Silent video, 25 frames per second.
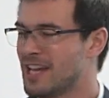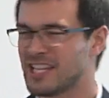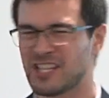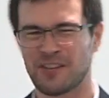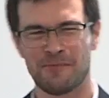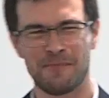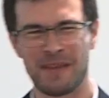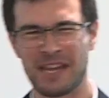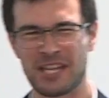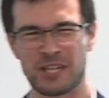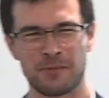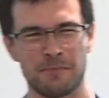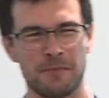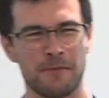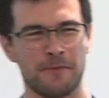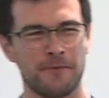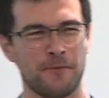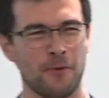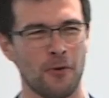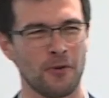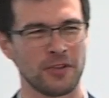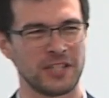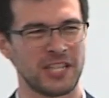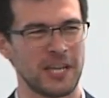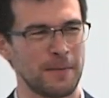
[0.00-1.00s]
As I mentioned
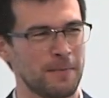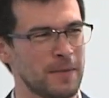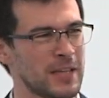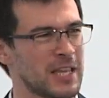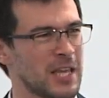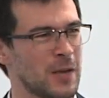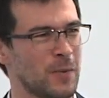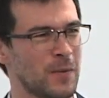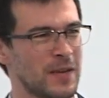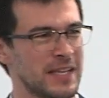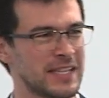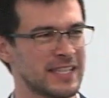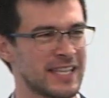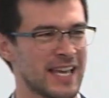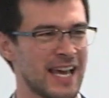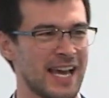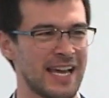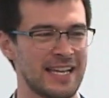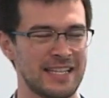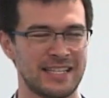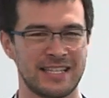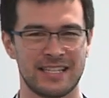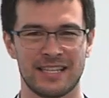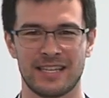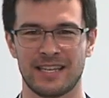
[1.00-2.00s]
before, typically we
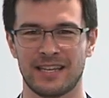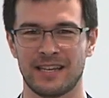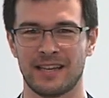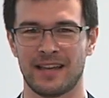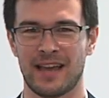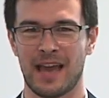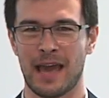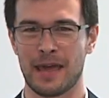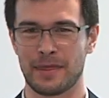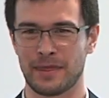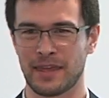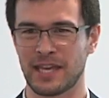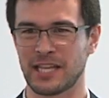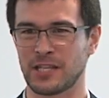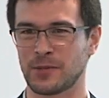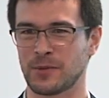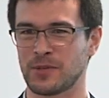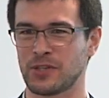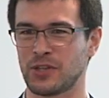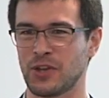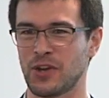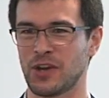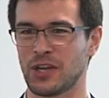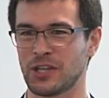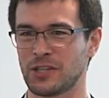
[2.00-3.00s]
say to athletes
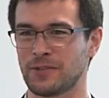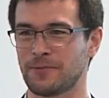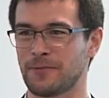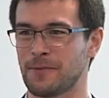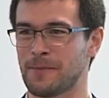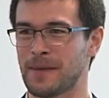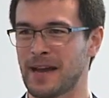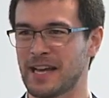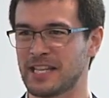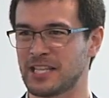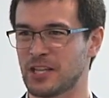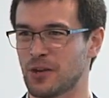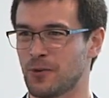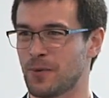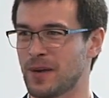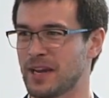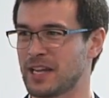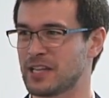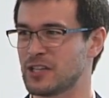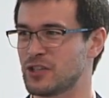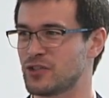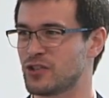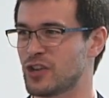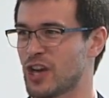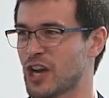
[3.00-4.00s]
returning from ACL
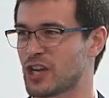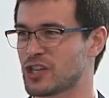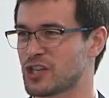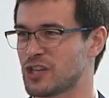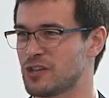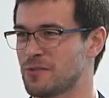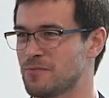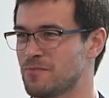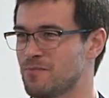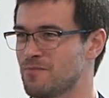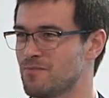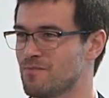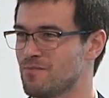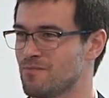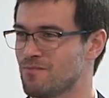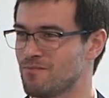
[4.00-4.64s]
reconstruction,